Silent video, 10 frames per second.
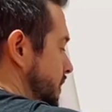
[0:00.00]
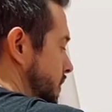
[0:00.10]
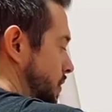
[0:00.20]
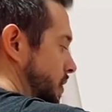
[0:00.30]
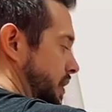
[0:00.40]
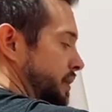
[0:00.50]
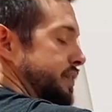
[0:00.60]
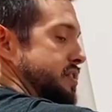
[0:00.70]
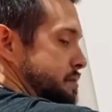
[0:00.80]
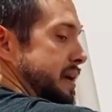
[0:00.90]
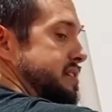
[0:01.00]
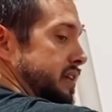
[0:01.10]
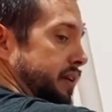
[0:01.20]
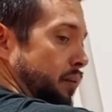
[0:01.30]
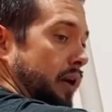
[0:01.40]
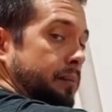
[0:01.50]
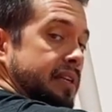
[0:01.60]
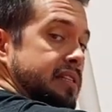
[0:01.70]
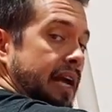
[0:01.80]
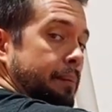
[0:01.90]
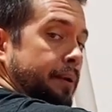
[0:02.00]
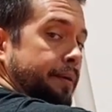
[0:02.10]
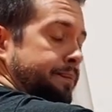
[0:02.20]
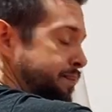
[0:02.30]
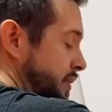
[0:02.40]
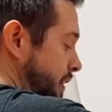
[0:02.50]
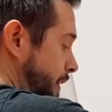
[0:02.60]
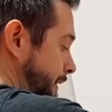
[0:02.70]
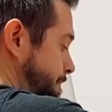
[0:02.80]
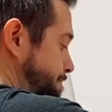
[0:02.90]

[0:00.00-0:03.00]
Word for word: or this is basically where I'm gonna stop, right?